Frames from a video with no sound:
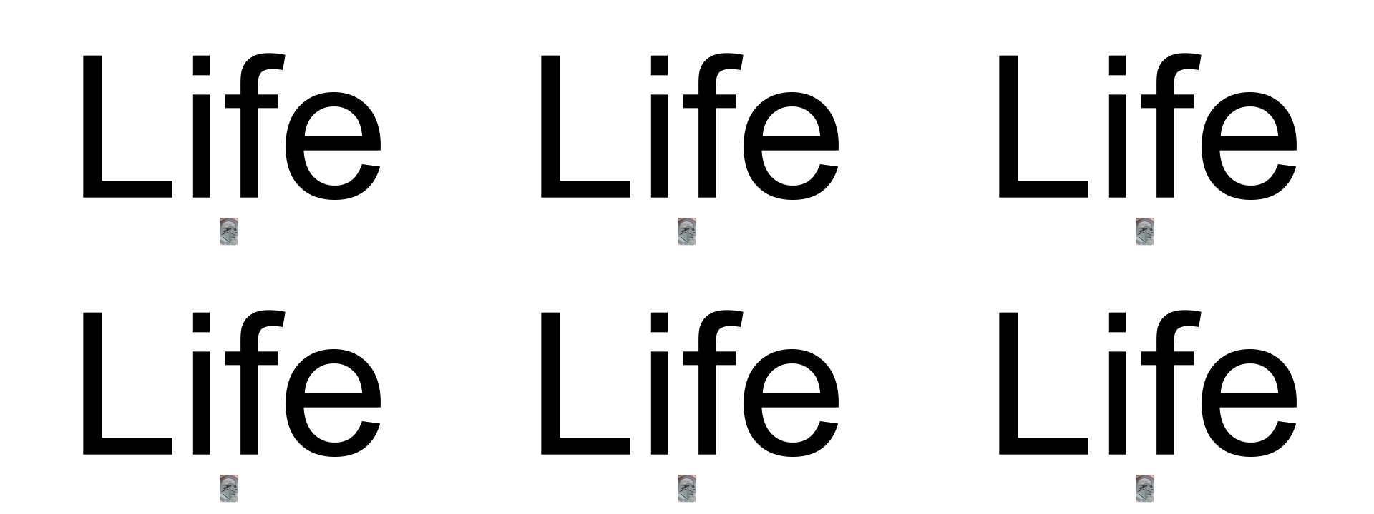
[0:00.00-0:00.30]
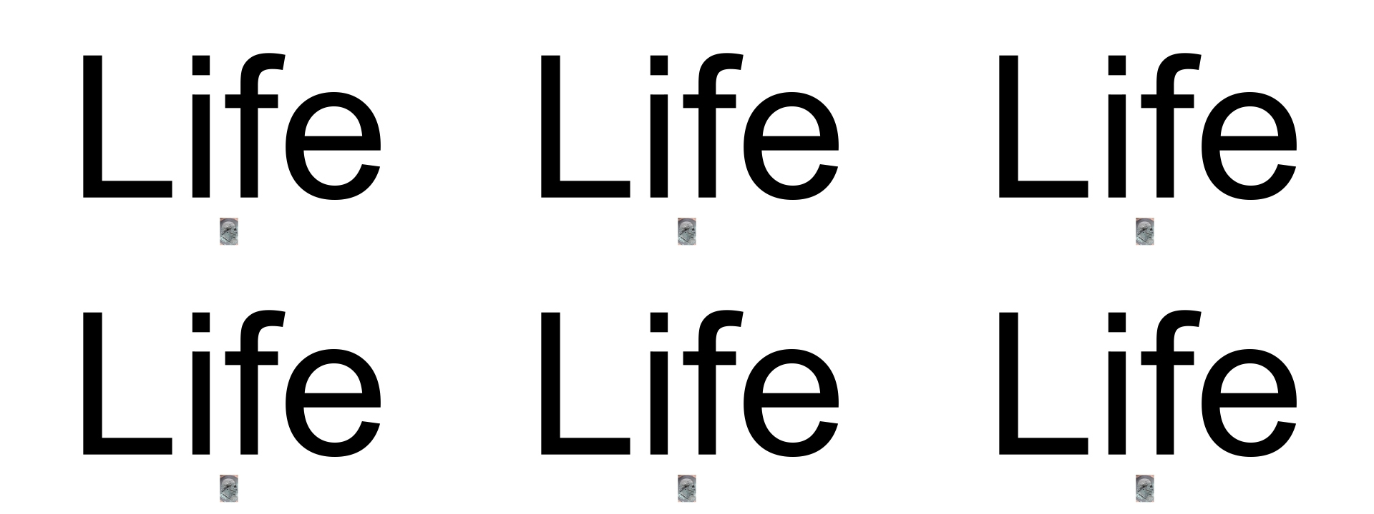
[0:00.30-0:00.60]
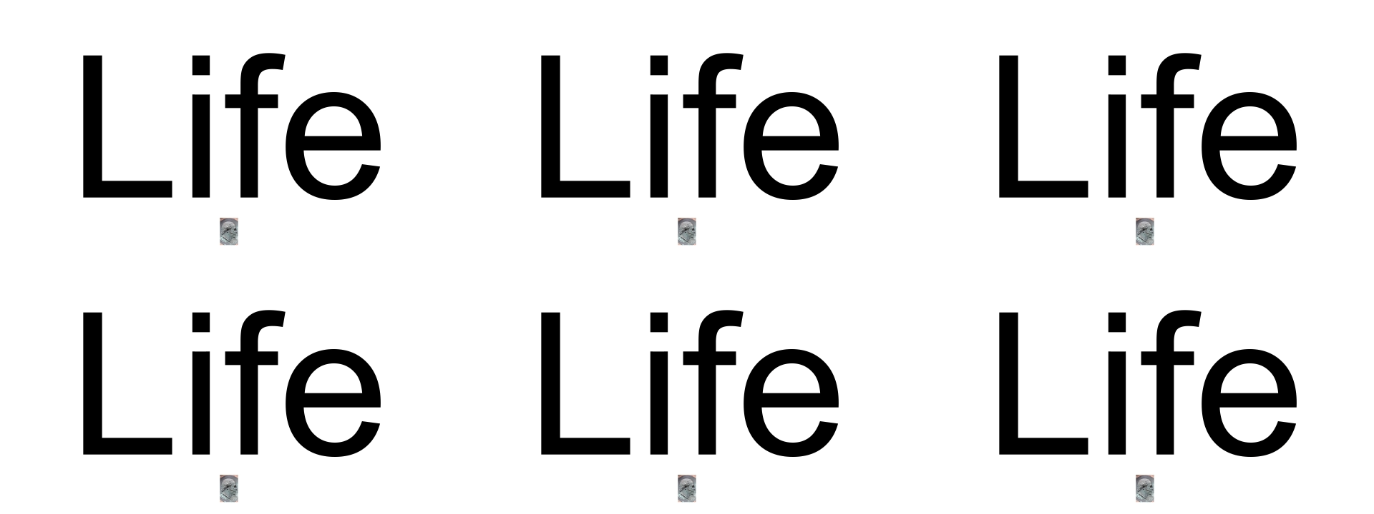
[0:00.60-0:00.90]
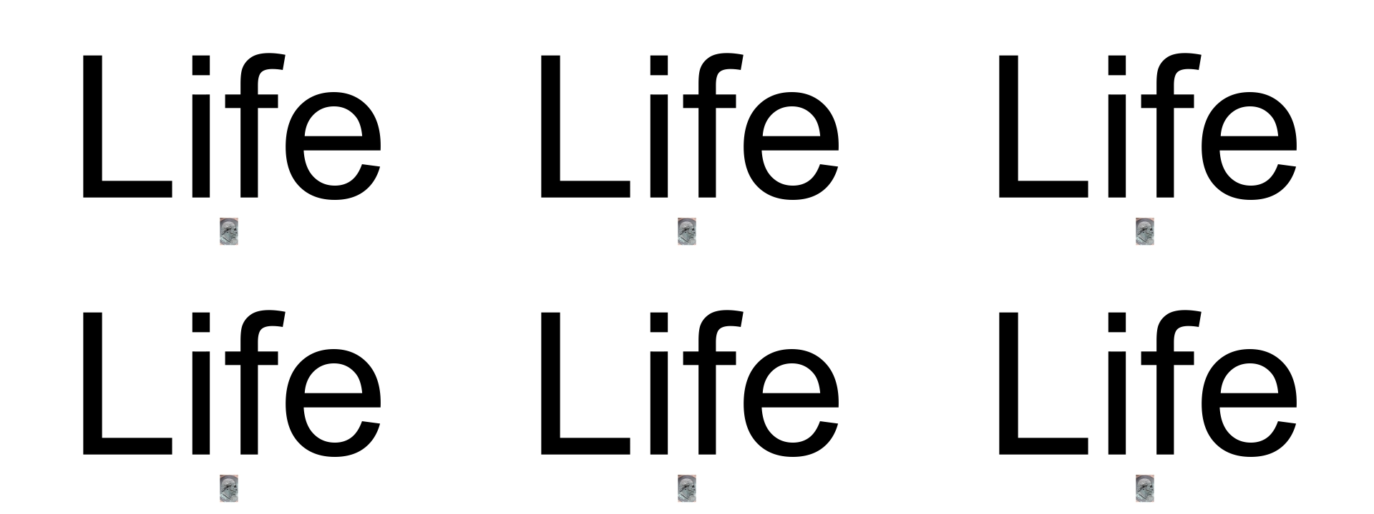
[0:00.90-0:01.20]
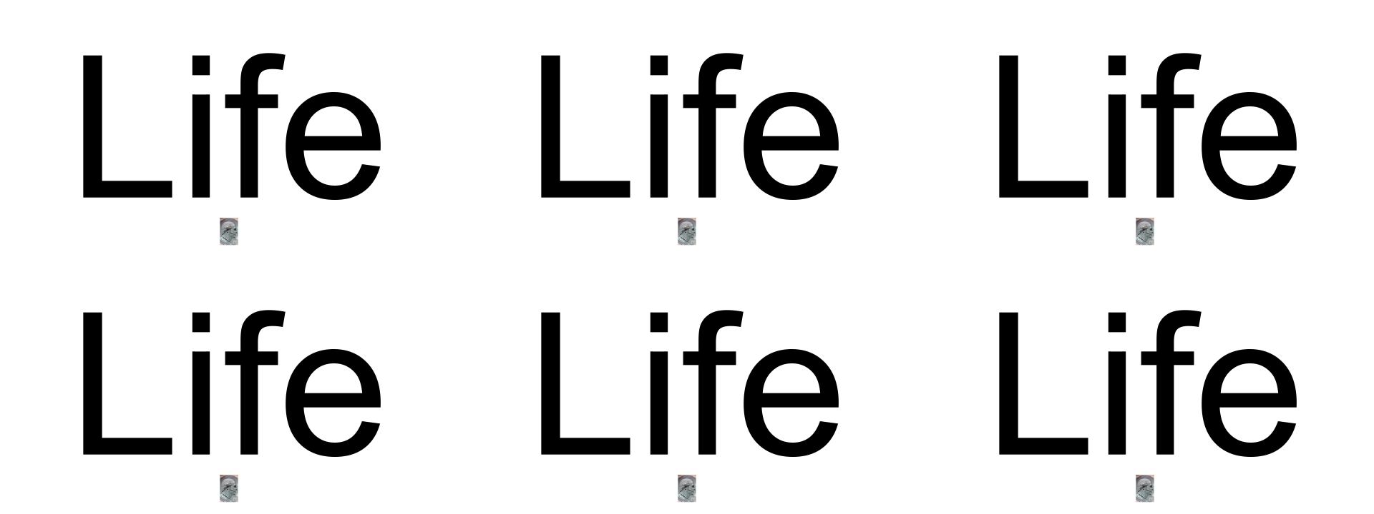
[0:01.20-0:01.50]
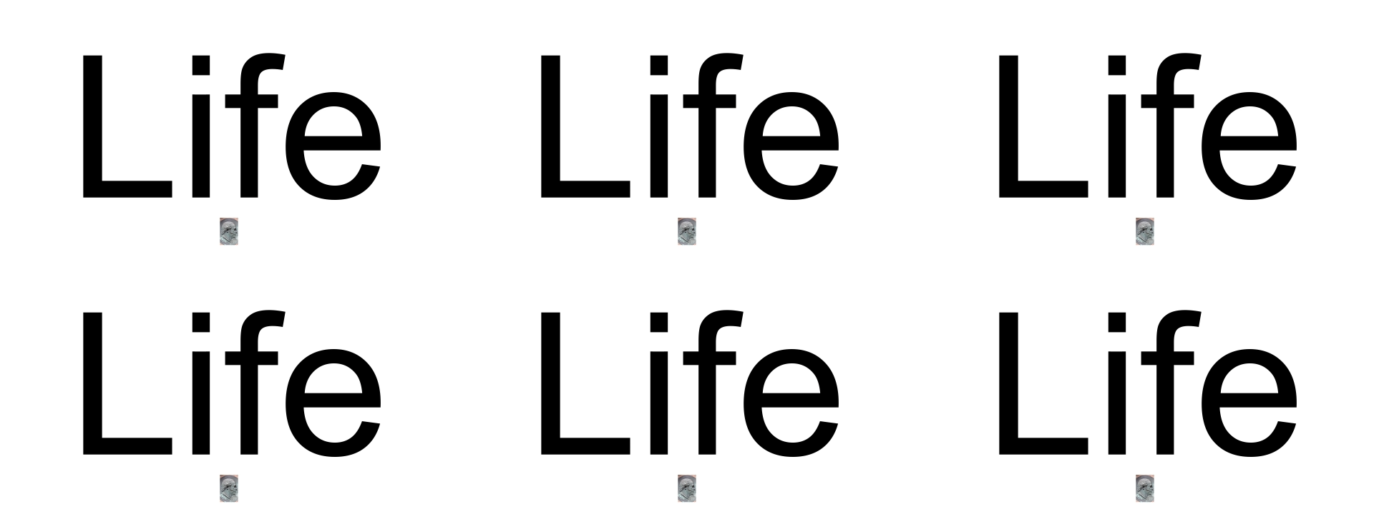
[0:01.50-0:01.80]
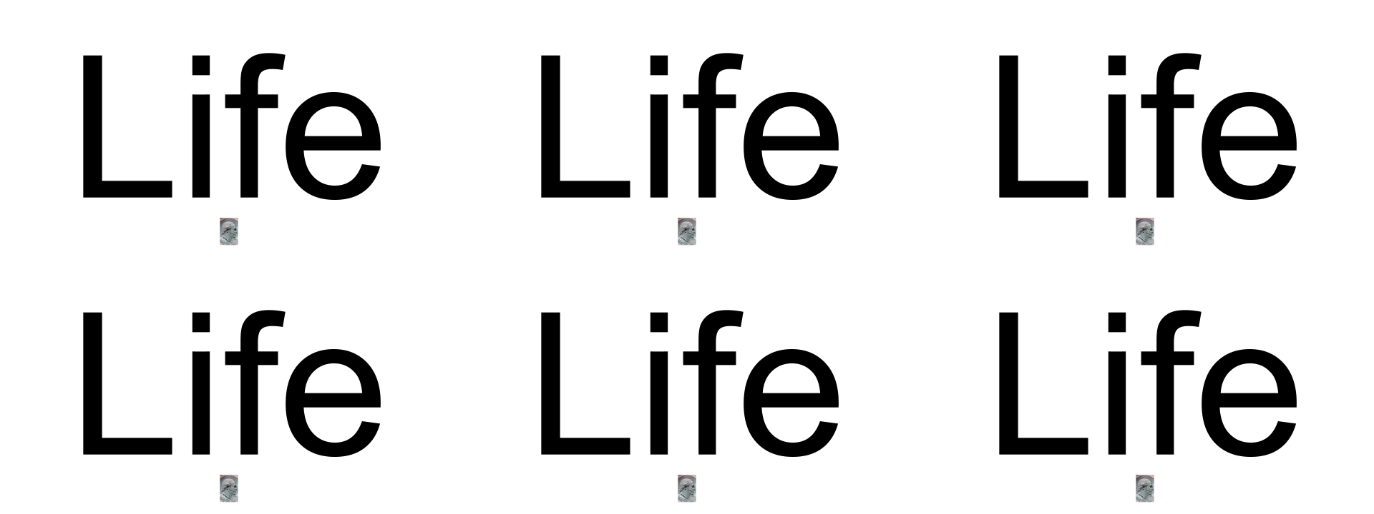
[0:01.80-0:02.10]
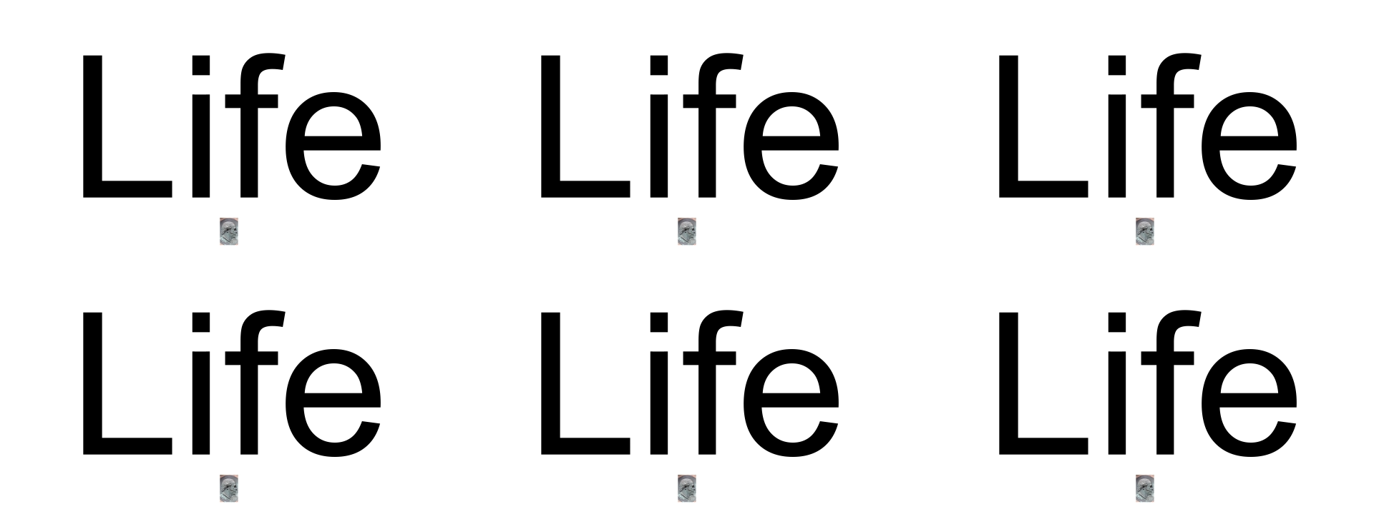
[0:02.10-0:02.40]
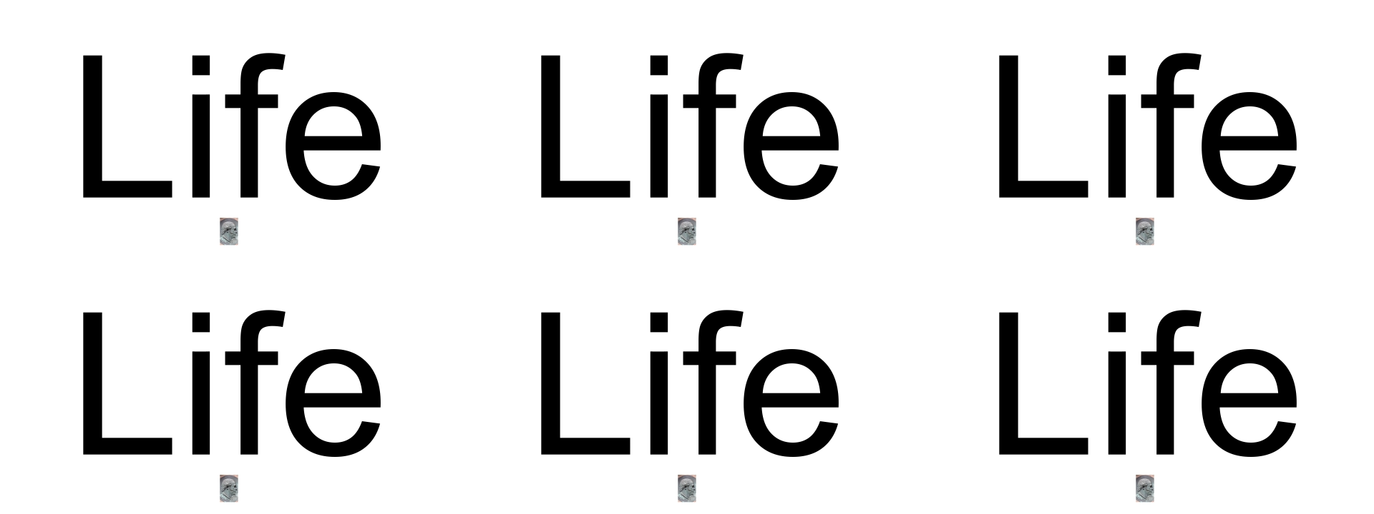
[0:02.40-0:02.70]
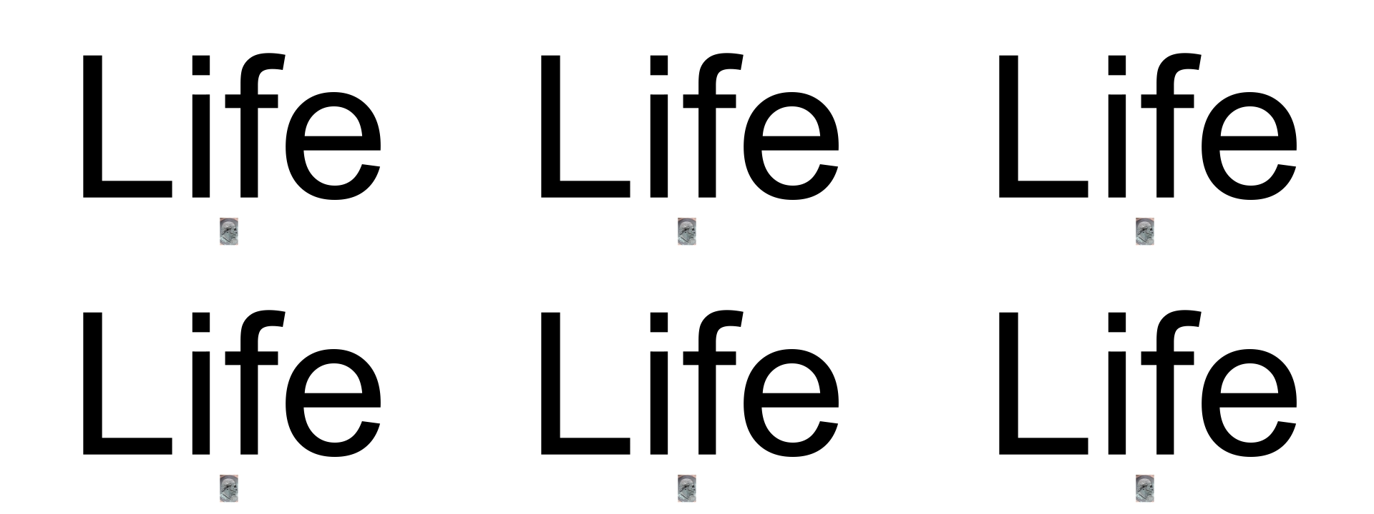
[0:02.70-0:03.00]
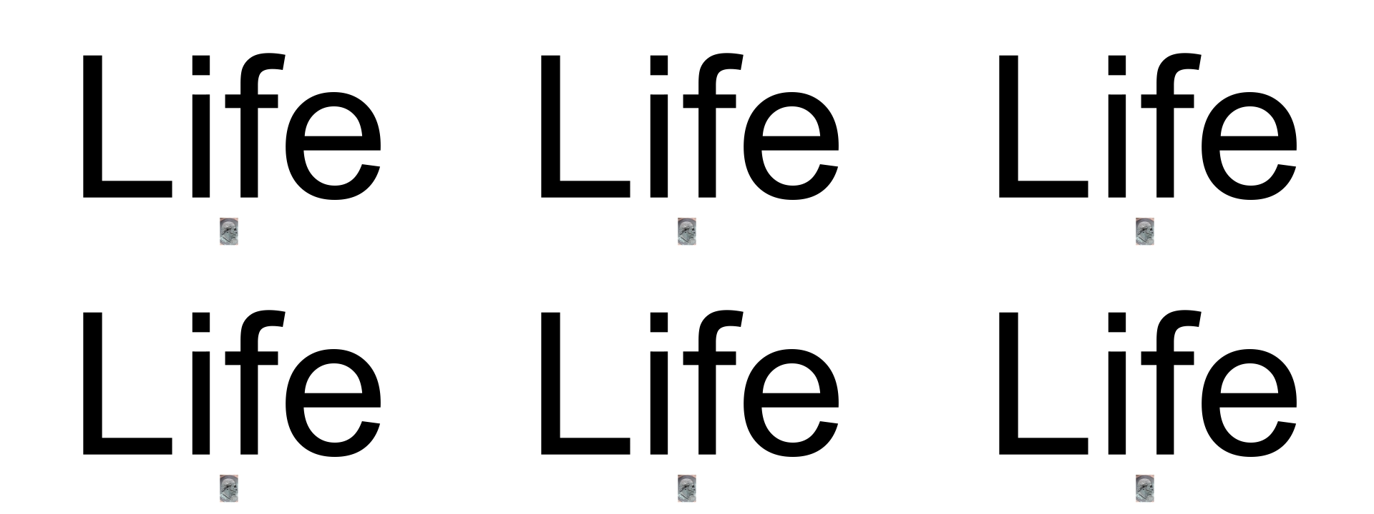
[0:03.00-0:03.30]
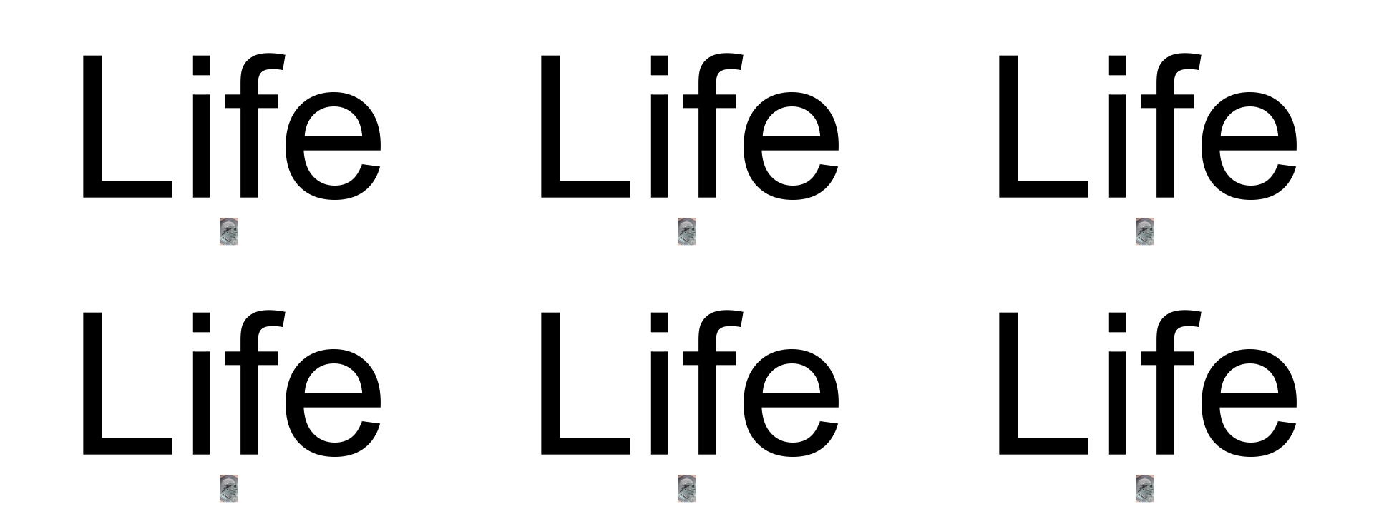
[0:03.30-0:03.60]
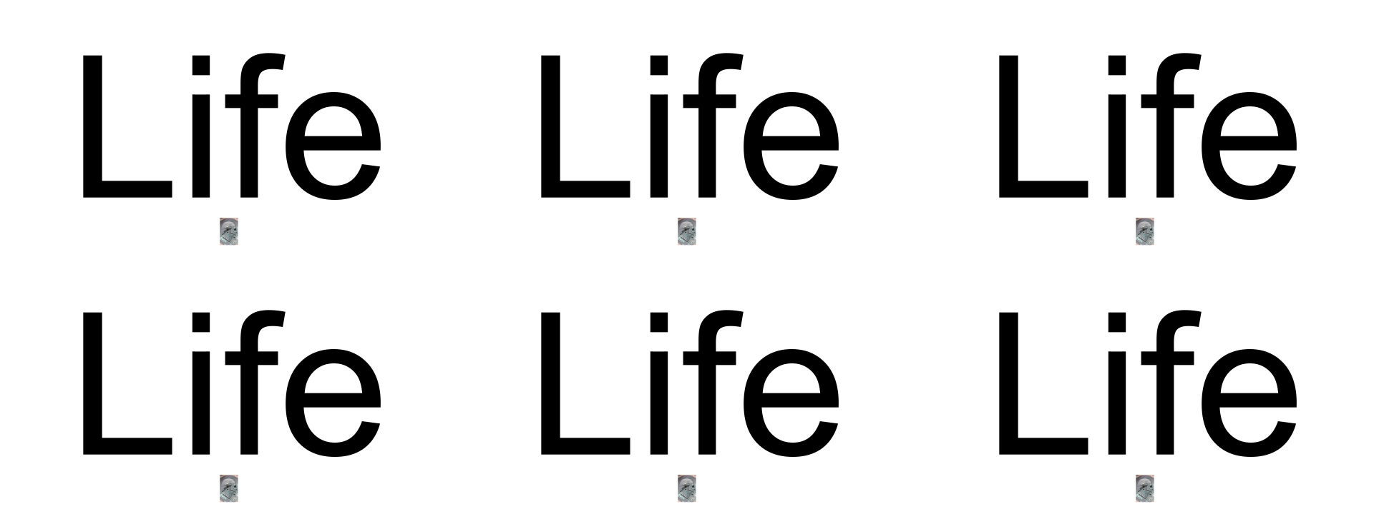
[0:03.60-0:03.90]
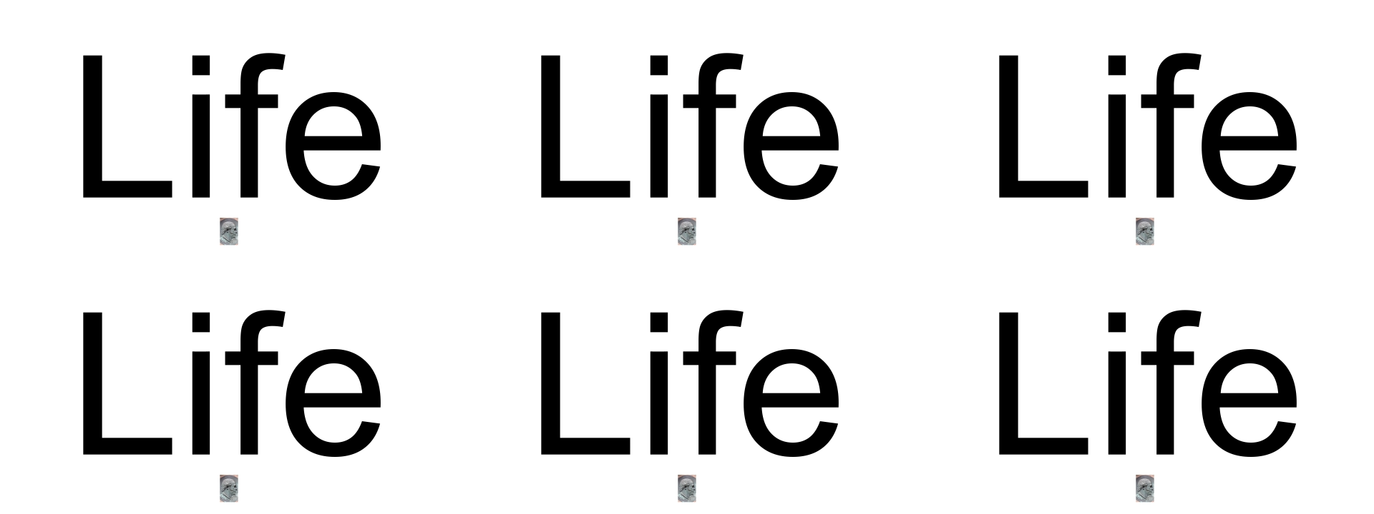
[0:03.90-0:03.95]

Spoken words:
No face is visible, so there are no lips to read.